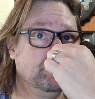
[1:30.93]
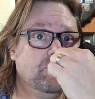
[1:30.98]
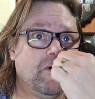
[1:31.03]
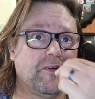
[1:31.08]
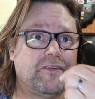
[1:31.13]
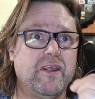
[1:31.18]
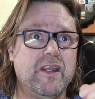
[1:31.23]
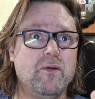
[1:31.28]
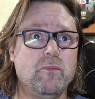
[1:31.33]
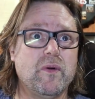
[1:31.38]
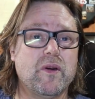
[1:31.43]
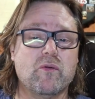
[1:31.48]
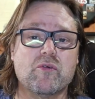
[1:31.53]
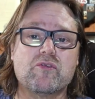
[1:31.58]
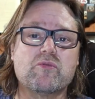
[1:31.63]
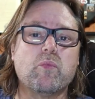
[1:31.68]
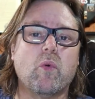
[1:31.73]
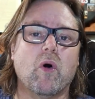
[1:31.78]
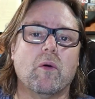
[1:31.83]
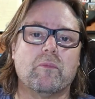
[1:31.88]
I did it when it
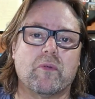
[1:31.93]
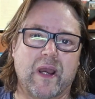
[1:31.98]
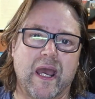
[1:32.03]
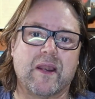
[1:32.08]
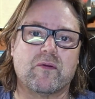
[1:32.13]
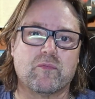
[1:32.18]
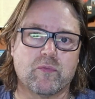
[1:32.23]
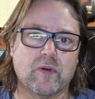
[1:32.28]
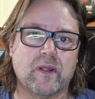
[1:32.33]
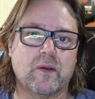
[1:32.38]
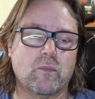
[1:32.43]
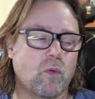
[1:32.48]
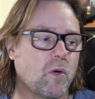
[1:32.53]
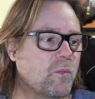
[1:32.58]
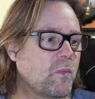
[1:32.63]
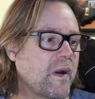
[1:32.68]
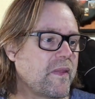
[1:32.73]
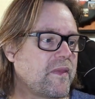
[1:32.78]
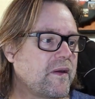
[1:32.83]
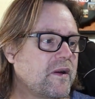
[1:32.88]
was warm. We had really
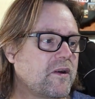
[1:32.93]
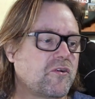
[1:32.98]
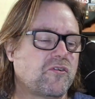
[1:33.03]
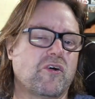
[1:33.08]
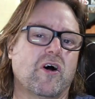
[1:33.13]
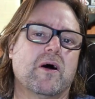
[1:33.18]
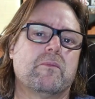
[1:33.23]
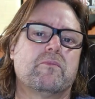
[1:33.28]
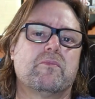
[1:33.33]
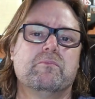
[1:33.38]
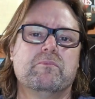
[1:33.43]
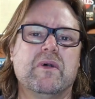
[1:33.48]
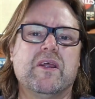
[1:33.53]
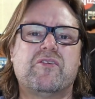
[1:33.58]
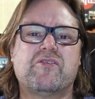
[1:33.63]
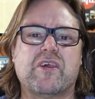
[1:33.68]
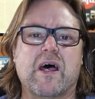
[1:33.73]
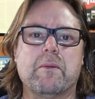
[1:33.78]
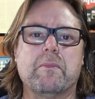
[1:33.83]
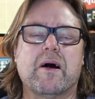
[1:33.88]
warm weather at the time,
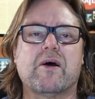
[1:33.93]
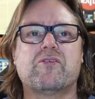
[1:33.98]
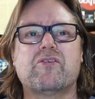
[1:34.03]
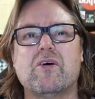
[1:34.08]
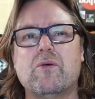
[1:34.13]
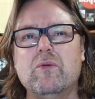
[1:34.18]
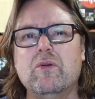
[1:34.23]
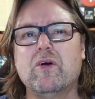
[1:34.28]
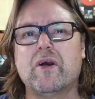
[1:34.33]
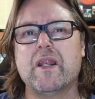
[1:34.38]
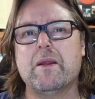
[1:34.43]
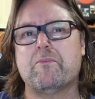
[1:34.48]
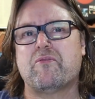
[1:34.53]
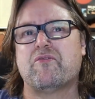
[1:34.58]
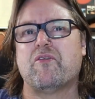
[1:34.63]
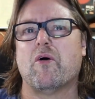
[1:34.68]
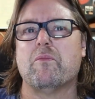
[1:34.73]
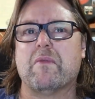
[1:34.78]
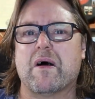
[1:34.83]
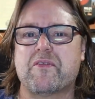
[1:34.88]
midsummer. So we're looking at
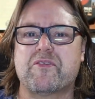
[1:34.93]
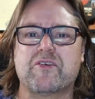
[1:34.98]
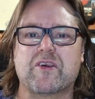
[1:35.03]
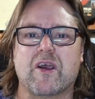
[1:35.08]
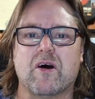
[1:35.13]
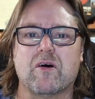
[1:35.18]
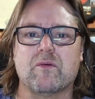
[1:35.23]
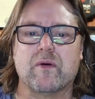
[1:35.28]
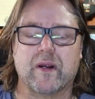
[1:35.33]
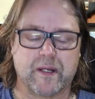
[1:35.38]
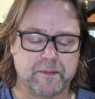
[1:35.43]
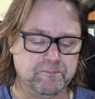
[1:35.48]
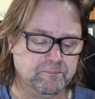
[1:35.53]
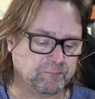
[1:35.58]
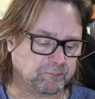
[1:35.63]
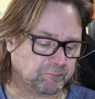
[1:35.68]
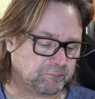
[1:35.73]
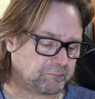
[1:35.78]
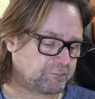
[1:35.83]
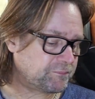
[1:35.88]
4 months ago, I reckon.
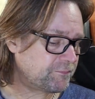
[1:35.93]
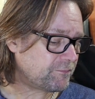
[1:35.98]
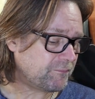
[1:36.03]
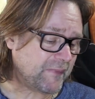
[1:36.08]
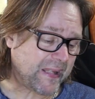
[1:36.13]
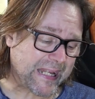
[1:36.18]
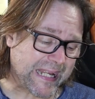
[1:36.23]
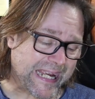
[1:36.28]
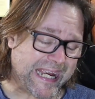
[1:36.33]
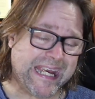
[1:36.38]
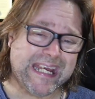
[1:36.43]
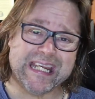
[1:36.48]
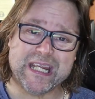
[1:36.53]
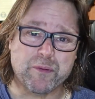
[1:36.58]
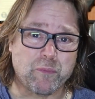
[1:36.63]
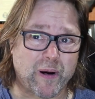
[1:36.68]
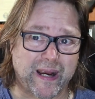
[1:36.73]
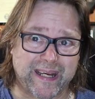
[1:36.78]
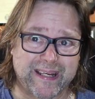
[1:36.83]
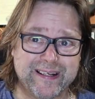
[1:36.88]

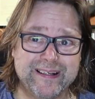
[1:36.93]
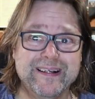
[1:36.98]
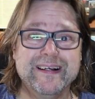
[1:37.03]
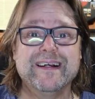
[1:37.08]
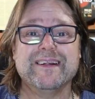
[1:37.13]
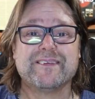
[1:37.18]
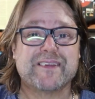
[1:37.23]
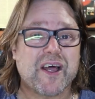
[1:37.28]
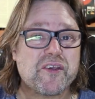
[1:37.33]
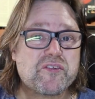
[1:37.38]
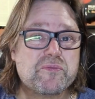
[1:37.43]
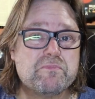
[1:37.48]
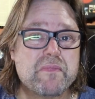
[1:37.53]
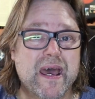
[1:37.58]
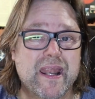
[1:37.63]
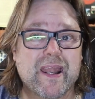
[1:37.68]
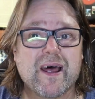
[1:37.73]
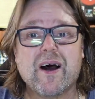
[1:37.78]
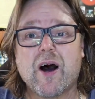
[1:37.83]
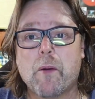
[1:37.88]
Anyway, doesn't
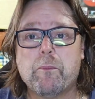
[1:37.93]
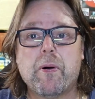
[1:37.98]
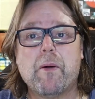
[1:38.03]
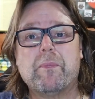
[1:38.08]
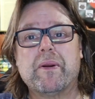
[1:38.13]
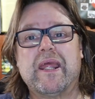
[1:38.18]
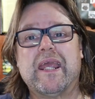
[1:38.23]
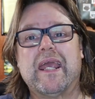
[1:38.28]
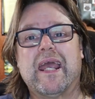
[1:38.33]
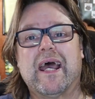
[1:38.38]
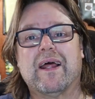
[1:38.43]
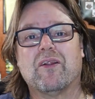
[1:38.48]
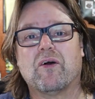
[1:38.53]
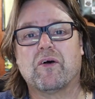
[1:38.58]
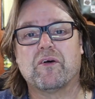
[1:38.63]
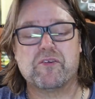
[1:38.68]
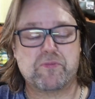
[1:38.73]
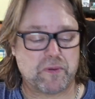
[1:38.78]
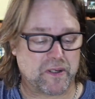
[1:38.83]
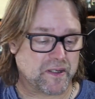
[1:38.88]
matter. I'll pop it here how
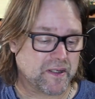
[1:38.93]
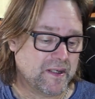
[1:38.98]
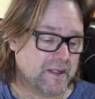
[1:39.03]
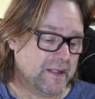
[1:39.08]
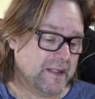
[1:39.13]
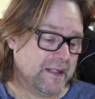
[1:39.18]
long it's been.